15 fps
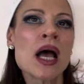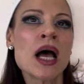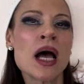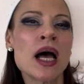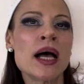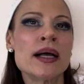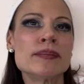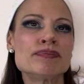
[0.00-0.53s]

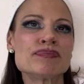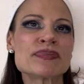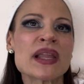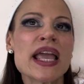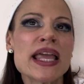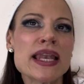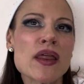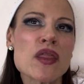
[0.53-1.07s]
Um,
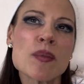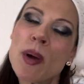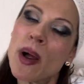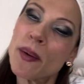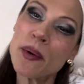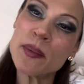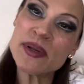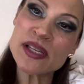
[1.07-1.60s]
now the
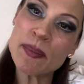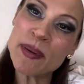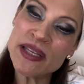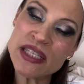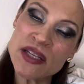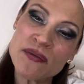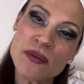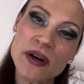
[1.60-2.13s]
ballroom is a bit
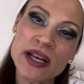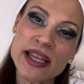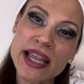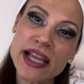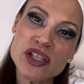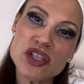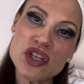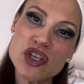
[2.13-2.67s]
different.
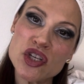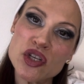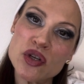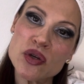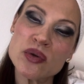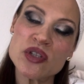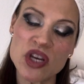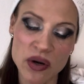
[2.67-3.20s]
That
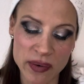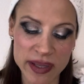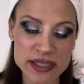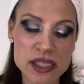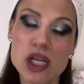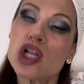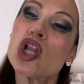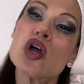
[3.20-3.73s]
shoe generally is
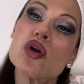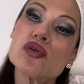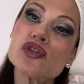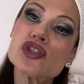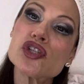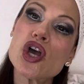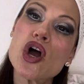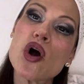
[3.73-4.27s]
a
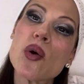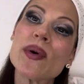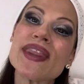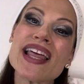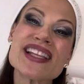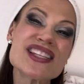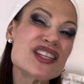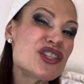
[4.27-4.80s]
closed toe and
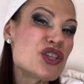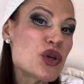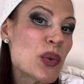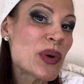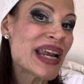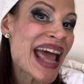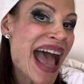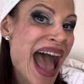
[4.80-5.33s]
that's a two
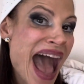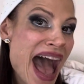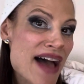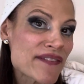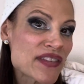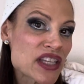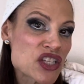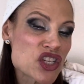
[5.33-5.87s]
and a
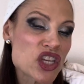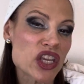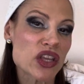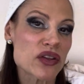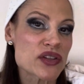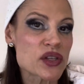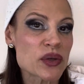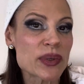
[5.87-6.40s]
half inch
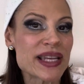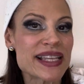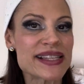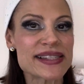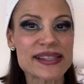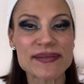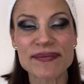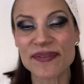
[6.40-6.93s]
heel. So it
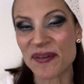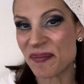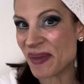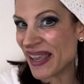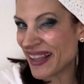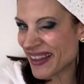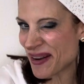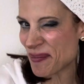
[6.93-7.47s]
is for
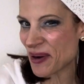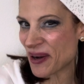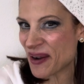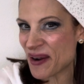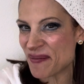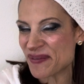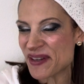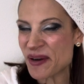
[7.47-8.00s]
me a little more
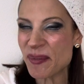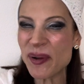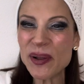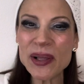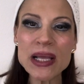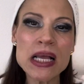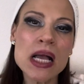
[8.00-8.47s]
comfortable.